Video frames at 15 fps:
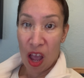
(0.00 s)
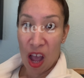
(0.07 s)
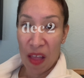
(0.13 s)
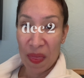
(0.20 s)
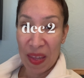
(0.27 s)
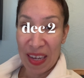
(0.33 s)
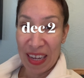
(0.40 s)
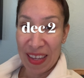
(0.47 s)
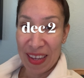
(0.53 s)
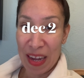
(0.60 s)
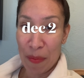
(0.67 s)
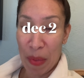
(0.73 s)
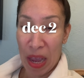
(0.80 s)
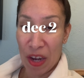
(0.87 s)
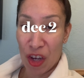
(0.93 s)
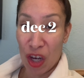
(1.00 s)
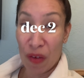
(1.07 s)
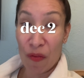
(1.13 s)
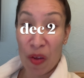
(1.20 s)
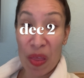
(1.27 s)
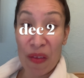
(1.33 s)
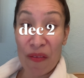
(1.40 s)
on the Disney Magic
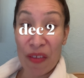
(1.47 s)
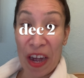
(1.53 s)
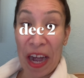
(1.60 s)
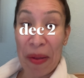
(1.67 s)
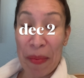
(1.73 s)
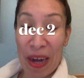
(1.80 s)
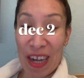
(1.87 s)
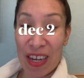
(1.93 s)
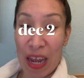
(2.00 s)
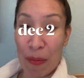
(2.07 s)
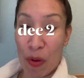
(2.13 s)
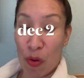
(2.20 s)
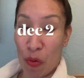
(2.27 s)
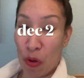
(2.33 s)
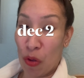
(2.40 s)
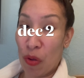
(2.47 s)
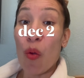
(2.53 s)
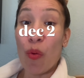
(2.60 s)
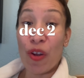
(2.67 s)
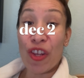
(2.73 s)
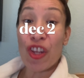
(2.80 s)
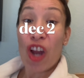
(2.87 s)
for the Very Merrytime Cruise.
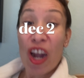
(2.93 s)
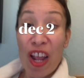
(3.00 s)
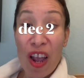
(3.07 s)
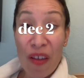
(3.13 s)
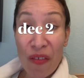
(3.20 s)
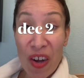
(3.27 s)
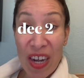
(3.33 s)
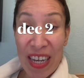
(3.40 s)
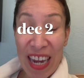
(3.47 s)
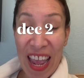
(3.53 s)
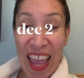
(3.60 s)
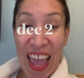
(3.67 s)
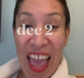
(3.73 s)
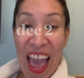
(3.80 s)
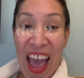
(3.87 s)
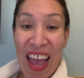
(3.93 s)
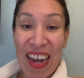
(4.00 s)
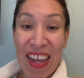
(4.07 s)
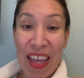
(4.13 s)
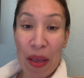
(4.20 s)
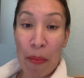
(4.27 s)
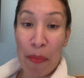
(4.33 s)
We're starting off our day at
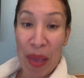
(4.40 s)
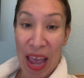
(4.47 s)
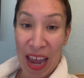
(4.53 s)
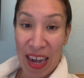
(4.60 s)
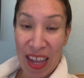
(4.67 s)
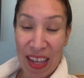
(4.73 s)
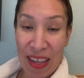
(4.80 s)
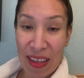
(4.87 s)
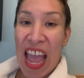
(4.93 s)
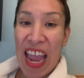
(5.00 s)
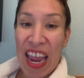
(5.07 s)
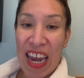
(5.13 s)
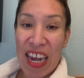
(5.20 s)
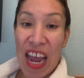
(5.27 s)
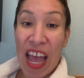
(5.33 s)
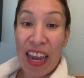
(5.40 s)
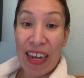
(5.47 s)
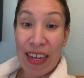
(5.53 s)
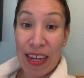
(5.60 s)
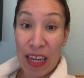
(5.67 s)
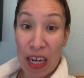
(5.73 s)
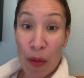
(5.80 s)
Cabanas and I
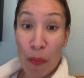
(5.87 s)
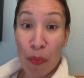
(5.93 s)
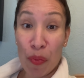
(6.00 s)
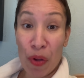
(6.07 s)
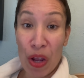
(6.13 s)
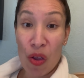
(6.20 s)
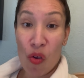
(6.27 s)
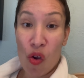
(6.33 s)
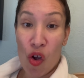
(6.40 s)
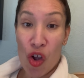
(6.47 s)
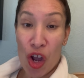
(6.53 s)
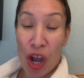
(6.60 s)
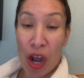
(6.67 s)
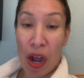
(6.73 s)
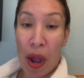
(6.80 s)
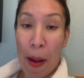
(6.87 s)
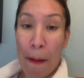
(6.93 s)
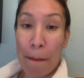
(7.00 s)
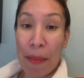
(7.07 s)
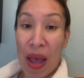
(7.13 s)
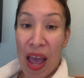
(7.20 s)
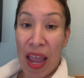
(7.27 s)
did pre-order
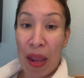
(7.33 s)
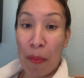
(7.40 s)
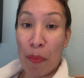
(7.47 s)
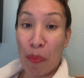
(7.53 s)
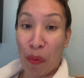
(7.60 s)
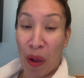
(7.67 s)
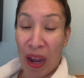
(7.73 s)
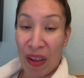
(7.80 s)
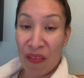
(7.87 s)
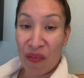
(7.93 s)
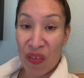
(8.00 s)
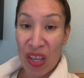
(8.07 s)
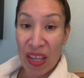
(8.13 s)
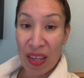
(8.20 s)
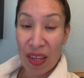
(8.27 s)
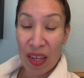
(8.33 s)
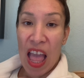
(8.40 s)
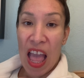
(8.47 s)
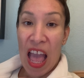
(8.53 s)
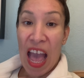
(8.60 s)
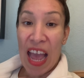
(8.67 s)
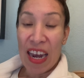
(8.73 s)
my breakfast
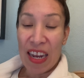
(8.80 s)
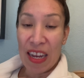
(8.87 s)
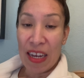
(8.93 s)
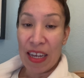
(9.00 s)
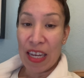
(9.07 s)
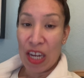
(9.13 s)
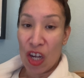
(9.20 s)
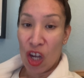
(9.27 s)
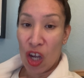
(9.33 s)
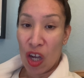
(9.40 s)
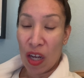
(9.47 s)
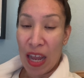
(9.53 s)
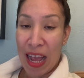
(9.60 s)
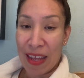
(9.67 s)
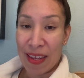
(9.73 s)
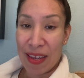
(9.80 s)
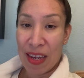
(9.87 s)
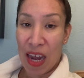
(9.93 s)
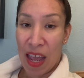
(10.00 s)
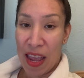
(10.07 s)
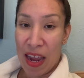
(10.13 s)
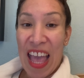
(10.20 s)
at dinner last
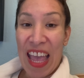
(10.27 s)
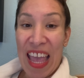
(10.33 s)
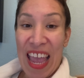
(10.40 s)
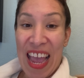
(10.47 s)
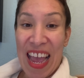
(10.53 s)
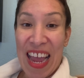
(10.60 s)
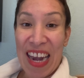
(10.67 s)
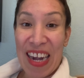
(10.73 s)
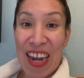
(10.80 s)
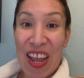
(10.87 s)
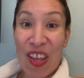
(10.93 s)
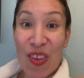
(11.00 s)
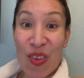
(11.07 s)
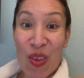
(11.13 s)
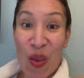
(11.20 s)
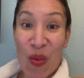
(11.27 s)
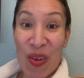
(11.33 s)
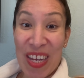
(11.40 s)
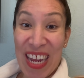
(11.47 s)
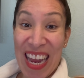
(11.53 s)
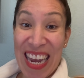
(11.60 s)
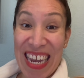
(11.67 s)
night and so
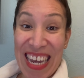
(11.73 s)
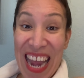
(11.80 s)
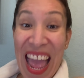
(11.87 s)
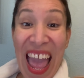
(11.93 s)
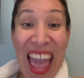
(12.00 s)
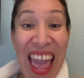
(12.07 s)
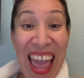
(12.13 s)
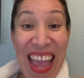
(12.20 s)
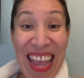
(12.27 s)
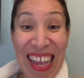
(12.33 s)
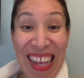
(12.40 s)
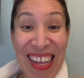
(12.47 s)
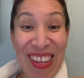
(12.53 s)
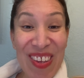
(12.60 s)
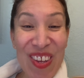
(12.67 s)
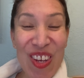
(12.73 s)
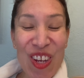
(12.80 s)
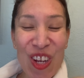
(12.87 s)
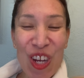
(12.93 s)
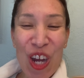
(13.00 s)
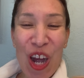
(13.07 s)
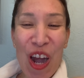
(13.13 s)
today is
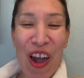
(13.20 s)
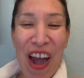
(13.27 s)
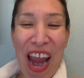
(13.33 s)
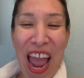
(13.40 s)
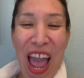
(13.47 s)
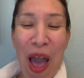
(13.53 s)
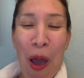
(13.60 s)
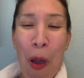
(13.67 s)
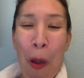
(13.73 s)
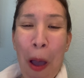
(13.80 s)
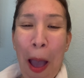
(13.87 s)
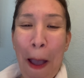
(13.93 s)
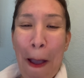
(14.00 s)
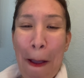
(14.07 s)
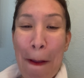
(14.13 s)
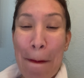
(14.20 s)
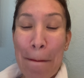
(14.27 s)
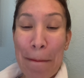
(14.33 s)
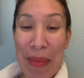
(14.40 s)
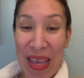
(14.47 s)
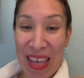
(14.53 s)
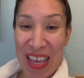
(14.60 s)
churro
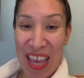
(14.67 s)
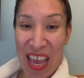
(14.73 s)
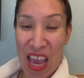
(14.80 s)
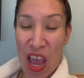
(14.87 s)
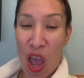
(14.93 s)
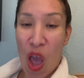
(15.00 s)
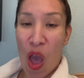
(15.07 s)
Mickey